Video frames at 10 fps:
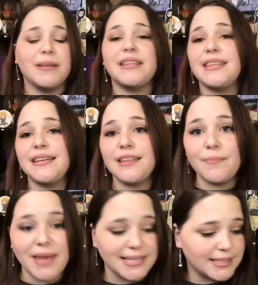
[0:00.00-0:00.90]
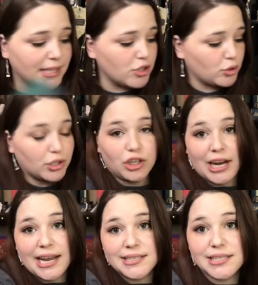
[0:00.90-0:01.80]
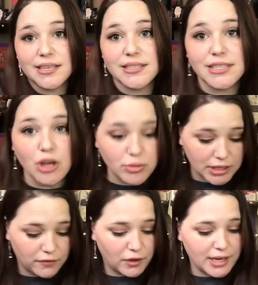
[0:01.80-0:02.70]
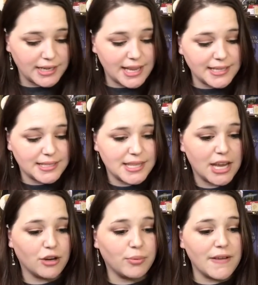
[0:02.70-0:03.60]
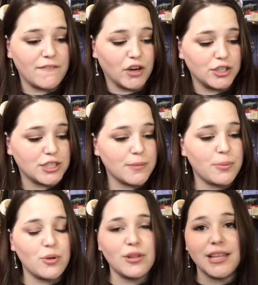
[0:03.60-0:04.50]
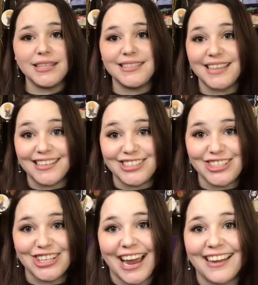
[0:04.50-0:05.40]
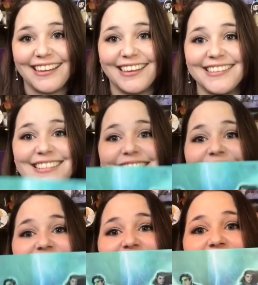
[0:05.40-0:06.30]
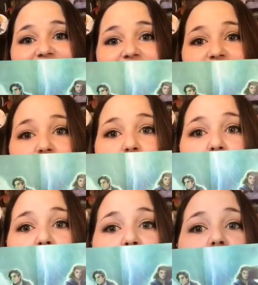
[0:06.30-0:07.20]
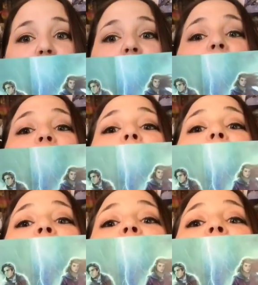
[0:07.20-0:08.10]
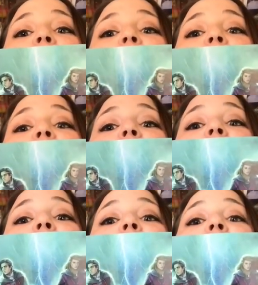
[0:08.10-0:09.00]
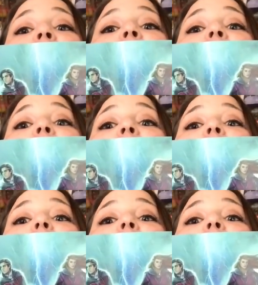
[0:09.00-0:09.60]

But the thing that makes LitJoy Crate so different is their reversible dust jackets. Ooh.